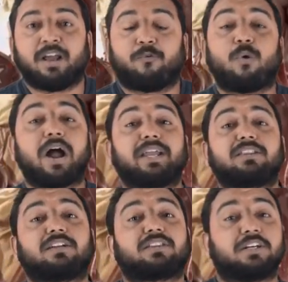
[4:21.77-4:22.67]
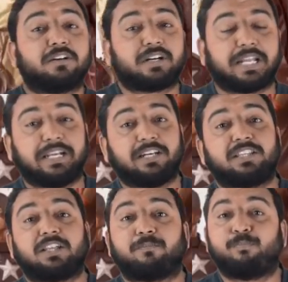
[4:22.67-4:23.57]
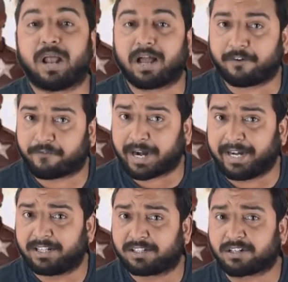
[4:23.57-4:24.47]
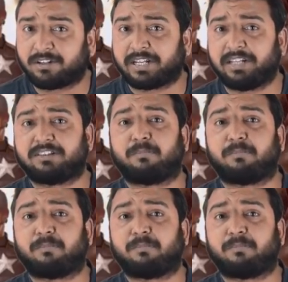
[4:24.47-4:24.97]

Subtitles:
Why the 13th, the Friday the 13th,